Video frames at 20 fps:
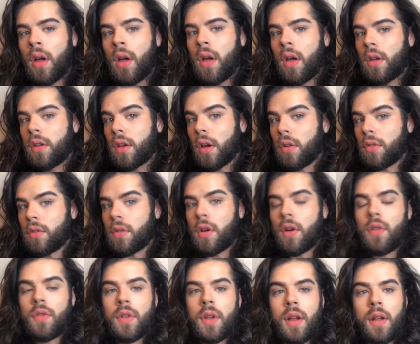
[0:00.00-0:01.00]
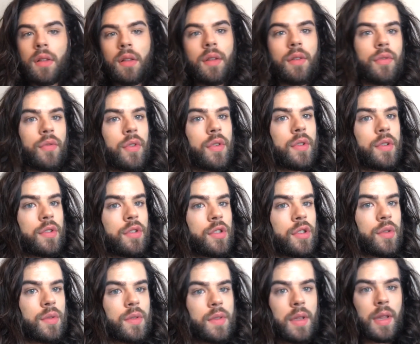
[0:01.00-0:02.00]
just in different lighting,
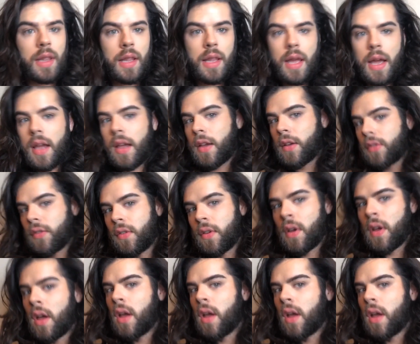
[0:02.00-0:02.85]
different angles